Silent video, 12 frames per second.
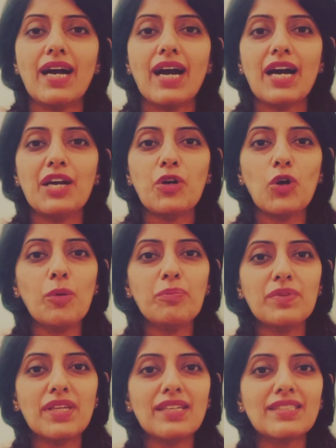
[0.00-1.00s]
I hope
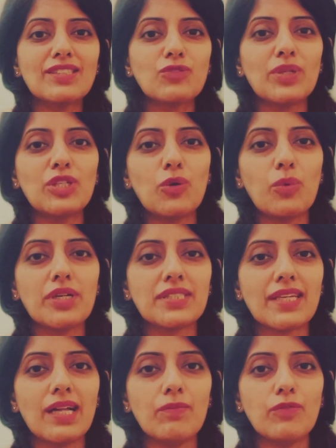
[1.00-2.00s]
this video was
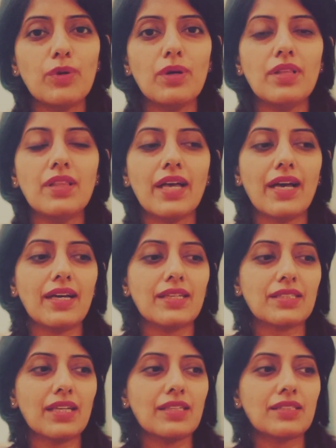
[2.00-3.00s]
helpful
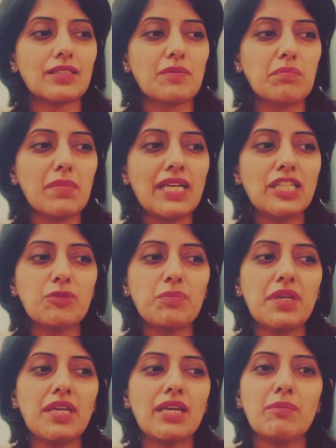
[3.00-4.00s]
and it might
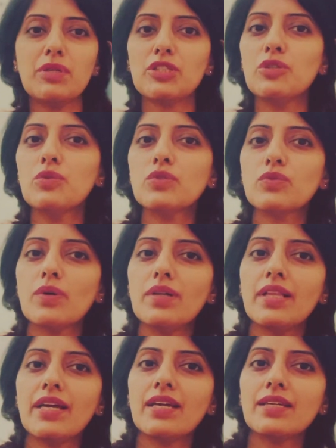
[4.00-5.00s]
be a bit useful
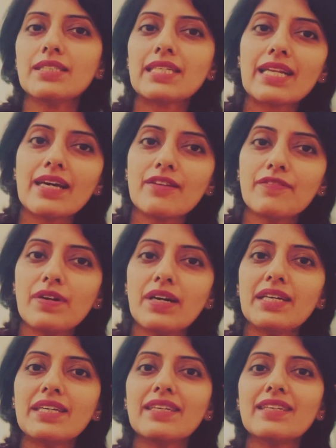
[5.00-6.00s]
in
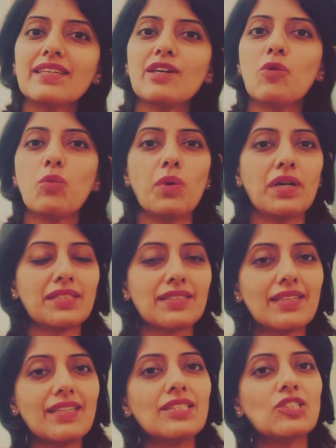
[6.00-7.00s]
clarifying what
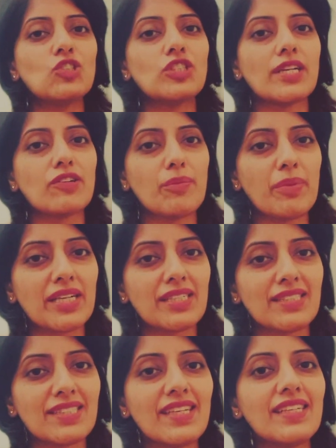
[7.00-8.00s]
general
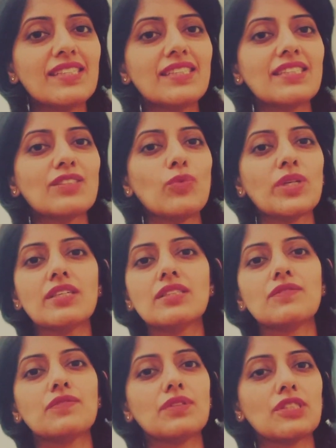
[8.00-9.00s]
practice is, what are the
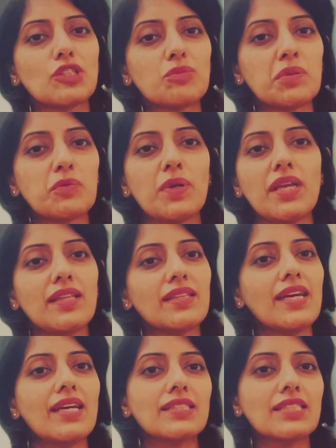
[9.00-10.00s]
differences between
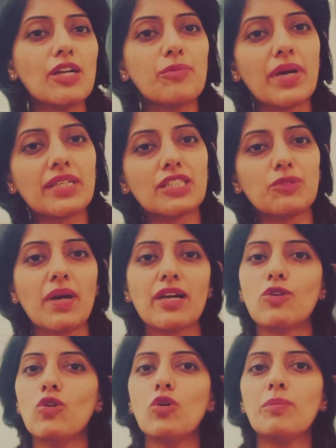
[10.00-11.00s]
general practice
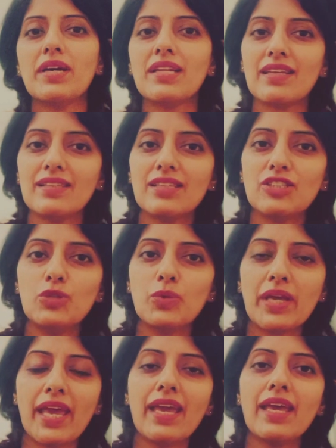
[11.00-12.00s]
back home and in the
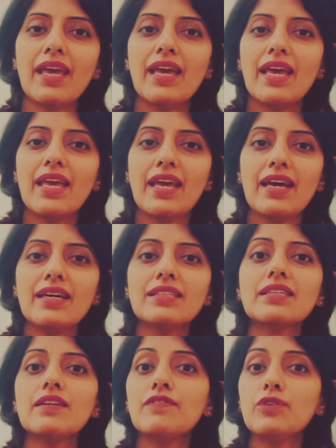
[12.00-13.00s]
UK, and
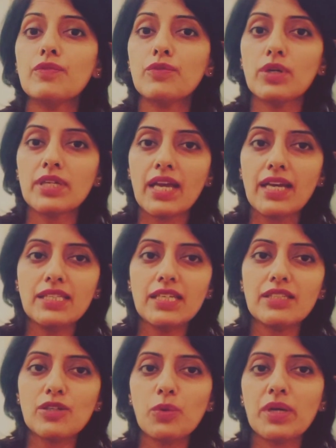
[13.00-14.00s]
if you've got any
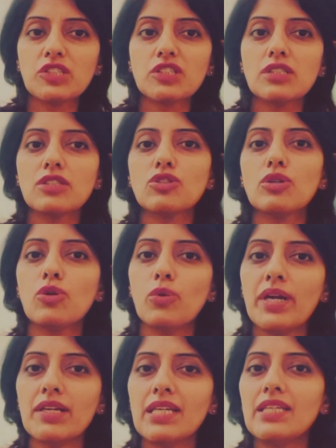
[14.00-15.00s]
other questions or
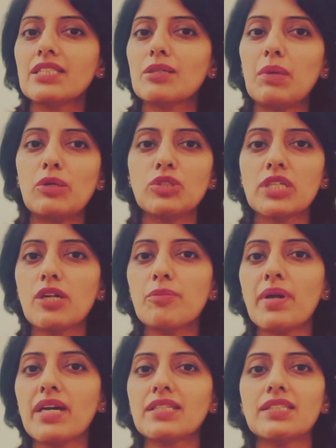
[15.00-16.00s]
queries about general
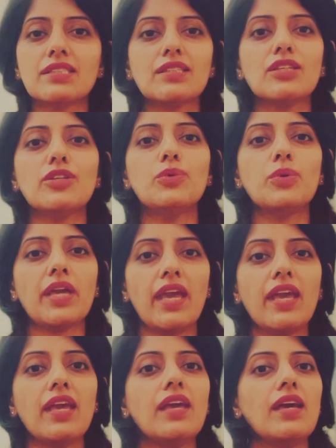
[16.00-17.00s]
practice in the
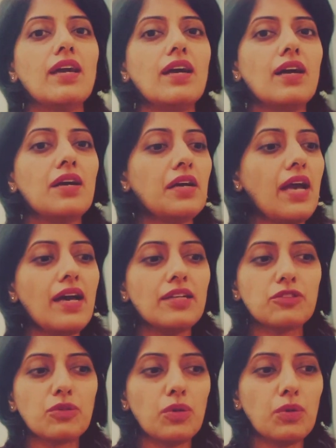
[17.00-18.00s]
UK,
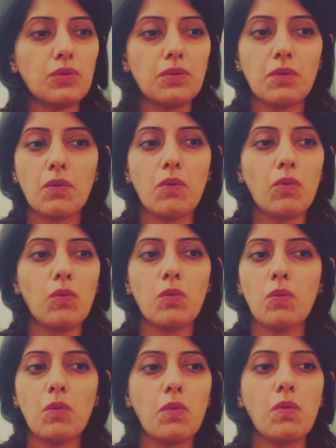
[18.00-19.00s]
and or
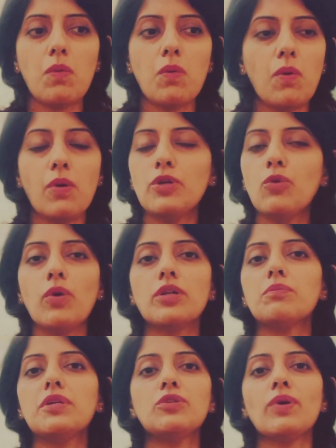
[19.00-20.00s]
you
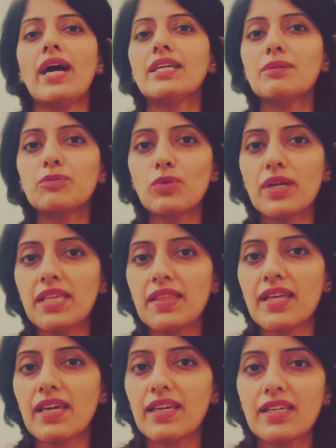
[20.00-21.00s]
want me to add up to
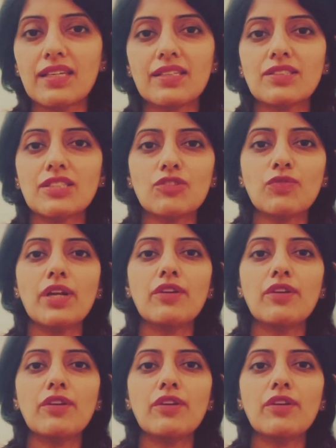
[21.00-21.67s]
anything, just feel